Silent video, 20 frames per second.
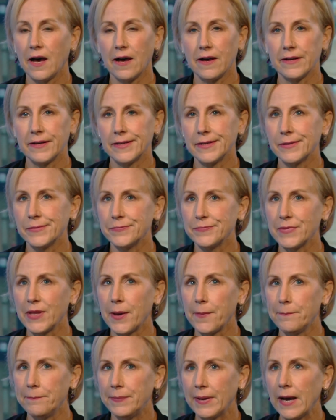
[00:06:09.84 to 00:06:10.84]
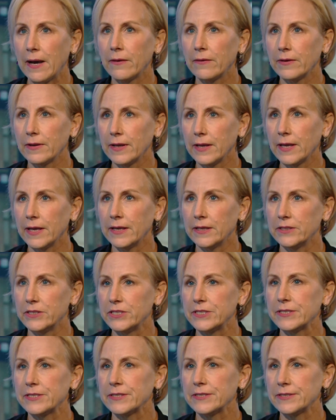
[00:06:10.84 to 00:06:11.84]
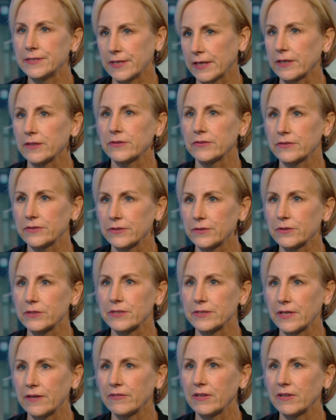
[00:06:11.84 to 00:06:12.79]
About age 6 or 7.